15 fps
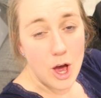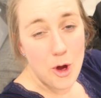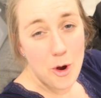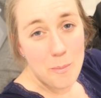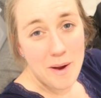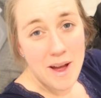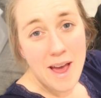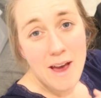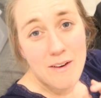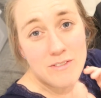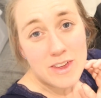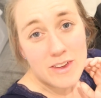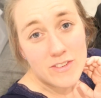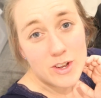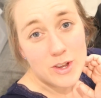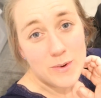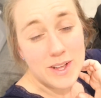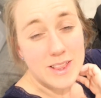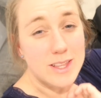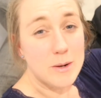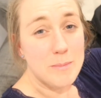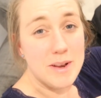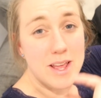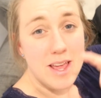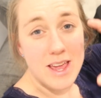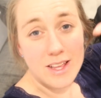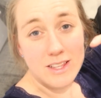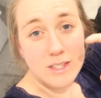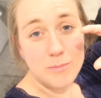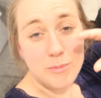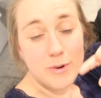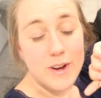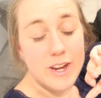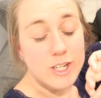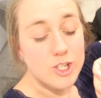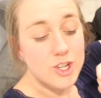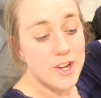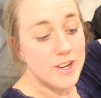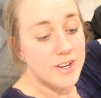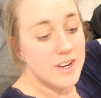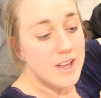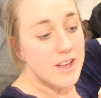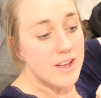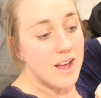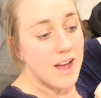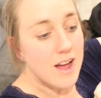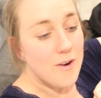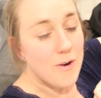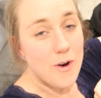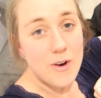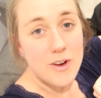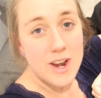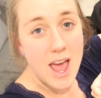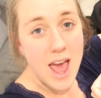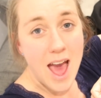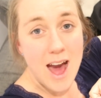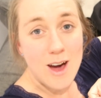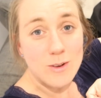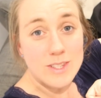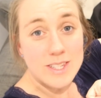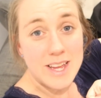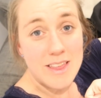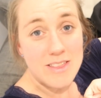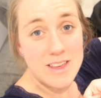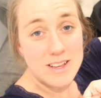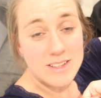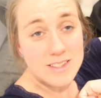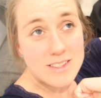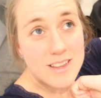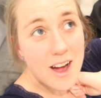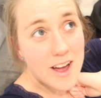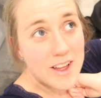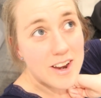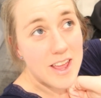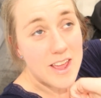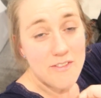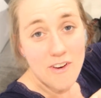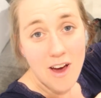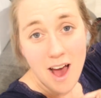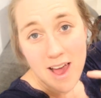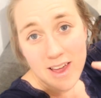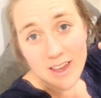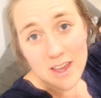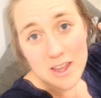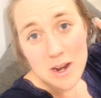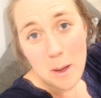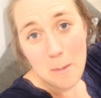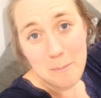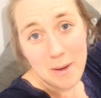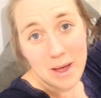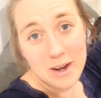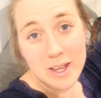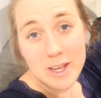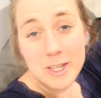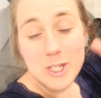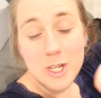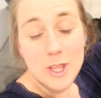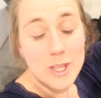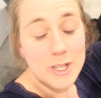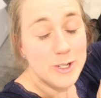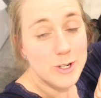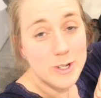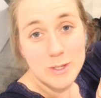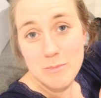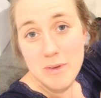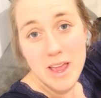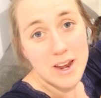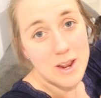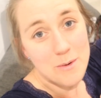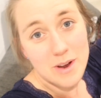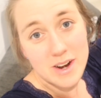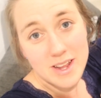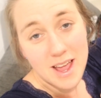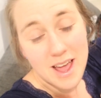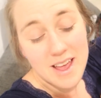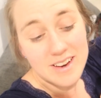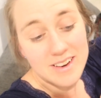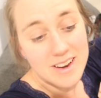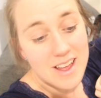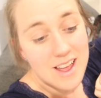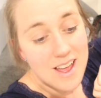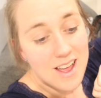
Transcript: I hope I have given you a little bit of inspiration on how to get things done. If I can manage, then trust me, anyone can.